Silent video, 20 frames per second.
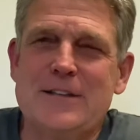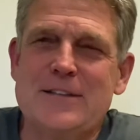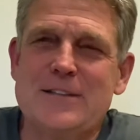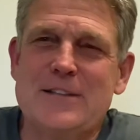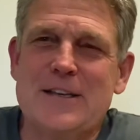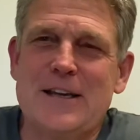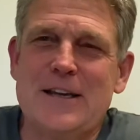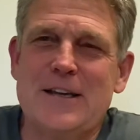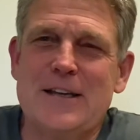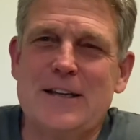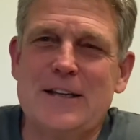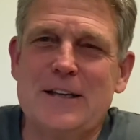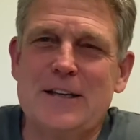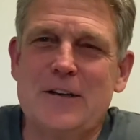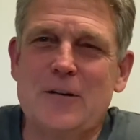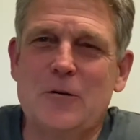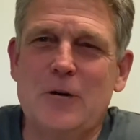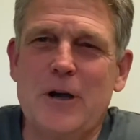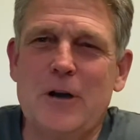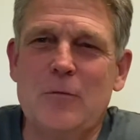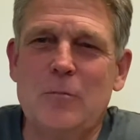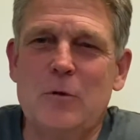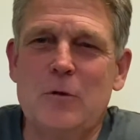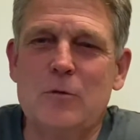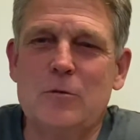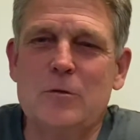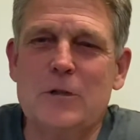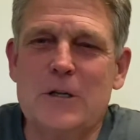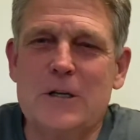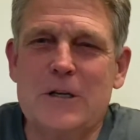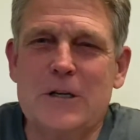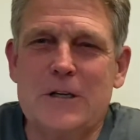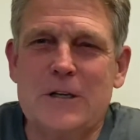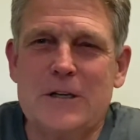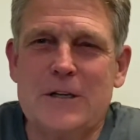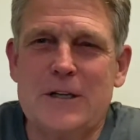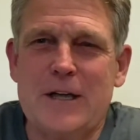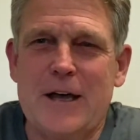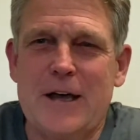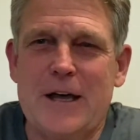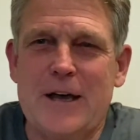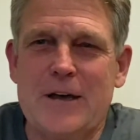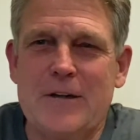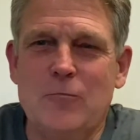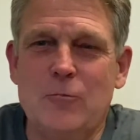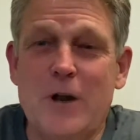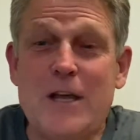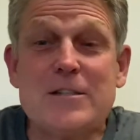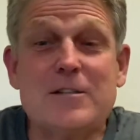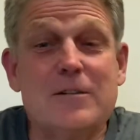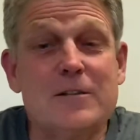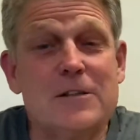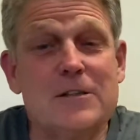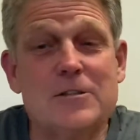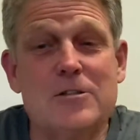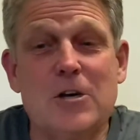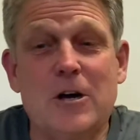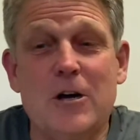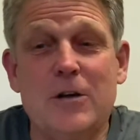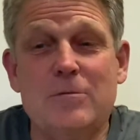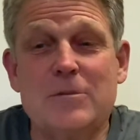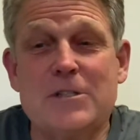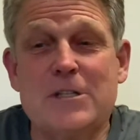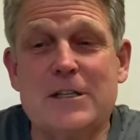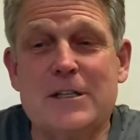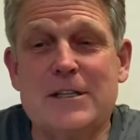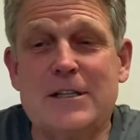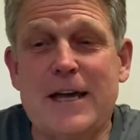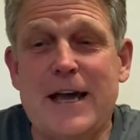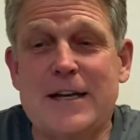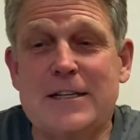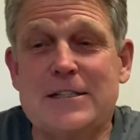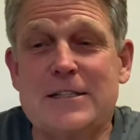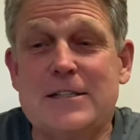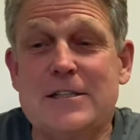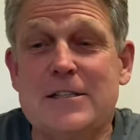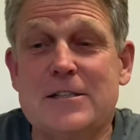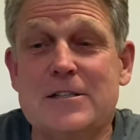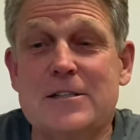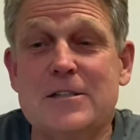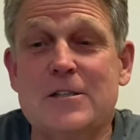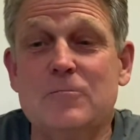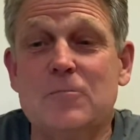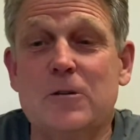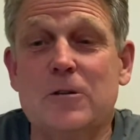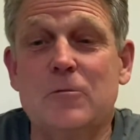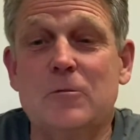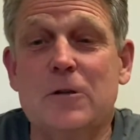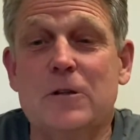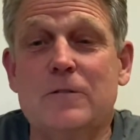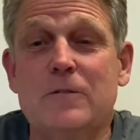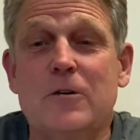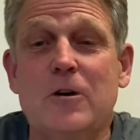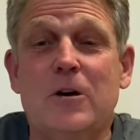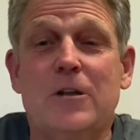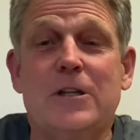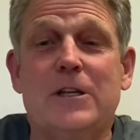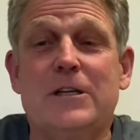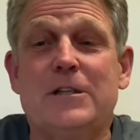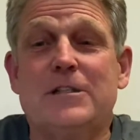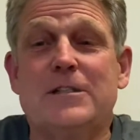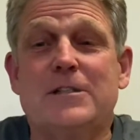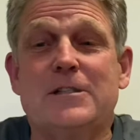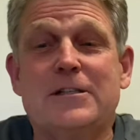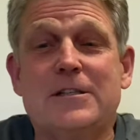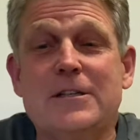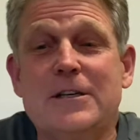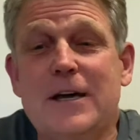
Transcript: an incredible wrestle at times to actually discern what the will of God is.